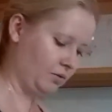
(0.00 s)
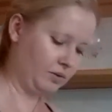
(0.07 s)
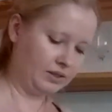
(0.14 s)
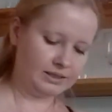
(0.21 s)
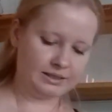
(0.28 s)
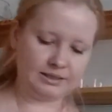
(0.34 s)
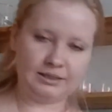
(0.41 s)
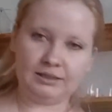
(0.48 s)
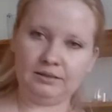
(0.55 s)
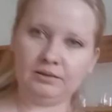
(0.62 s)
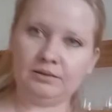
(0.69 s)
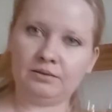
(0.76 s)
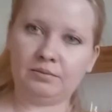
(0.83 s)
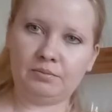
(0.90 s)
can see
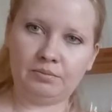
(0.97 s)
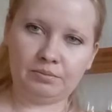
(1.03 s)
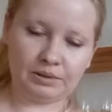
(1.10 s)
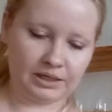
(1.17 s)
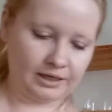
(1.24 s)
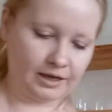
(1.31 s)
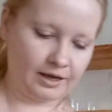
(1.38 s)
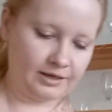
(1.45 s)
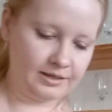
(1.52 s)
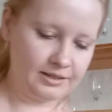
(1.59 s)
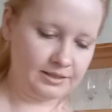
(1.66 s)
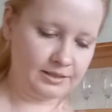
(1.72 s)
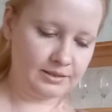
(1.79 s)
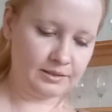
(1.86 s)

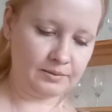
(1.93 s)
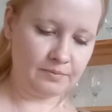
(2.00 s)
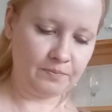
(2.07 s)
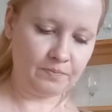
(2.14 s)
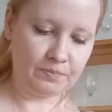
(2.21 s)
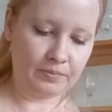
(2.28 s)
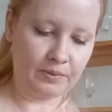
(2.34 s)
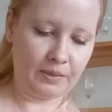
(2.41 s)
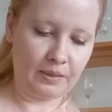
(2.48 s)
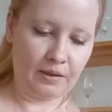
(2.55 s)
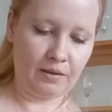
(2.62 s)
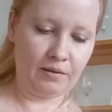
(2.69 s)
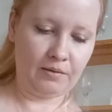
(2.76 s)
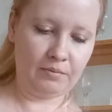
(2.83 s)
bananas,
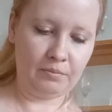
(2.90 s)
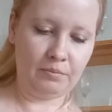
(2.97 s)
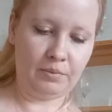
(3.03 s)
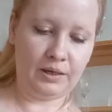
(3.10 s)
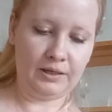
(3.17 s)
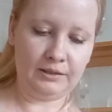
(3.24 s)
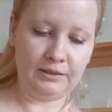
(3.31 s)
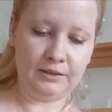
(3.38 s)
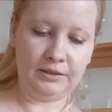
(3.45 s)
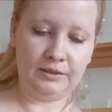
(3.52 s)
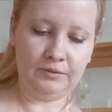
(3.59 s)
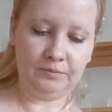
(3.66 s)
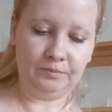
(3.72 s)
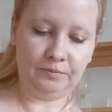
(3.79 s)
butter,
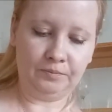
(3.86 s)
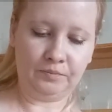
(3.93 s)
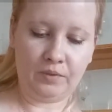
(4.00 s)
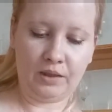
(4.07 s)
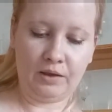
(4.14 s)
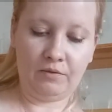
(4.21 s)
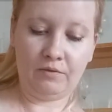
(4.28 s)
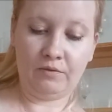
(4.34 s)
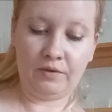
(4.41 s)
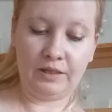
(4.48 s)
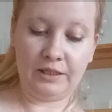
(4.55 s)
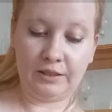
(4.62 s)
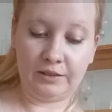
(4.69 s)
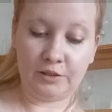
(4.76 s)

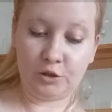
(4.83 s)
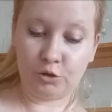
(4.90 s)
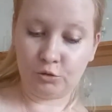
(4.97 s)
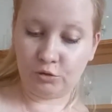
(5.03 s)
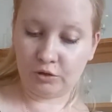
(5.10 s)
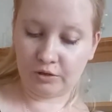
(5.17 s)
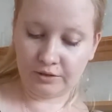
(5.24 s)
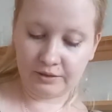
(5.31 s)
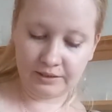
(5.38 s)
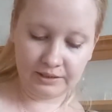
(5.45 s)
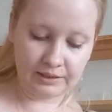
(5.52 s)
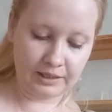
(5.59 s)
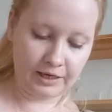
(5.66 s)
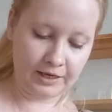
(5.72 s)
vanilla sugar in
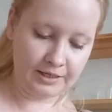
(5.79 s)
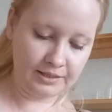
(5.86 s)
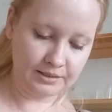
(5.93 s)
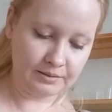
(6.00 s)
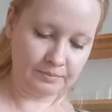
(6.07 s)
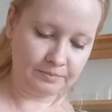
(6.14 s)
this case,